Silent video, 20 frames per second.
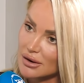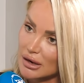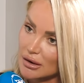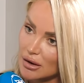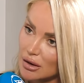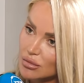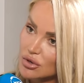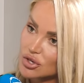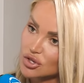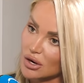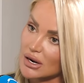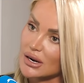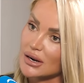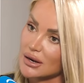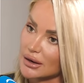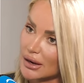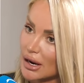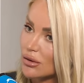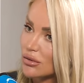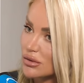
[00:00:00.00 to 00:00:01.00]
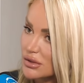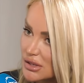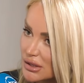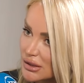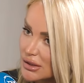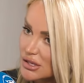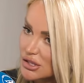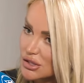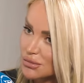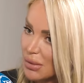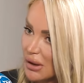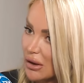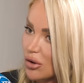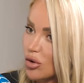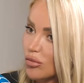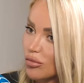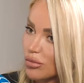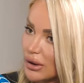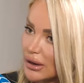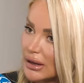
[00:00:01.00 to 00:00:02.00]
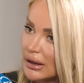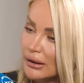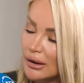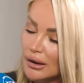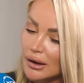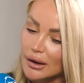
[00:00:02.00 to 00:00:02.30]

and I'm a trainee accountant in this big company.